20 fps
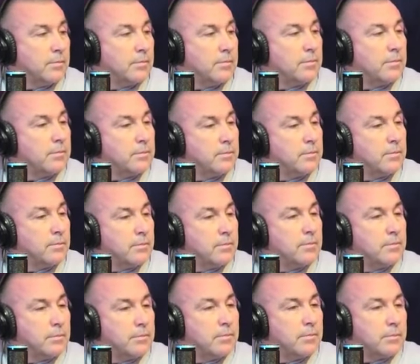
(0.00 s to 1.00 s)

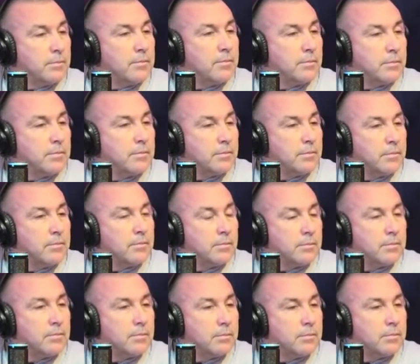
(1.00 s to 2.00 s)

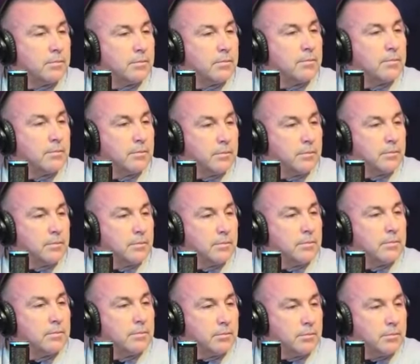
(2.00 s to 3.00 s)

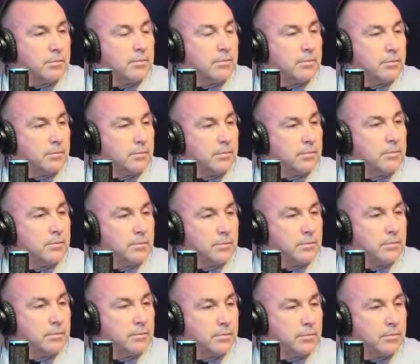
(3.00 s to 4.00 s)

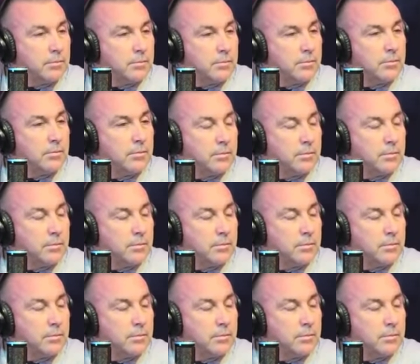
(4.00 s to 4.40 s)
(not speaking)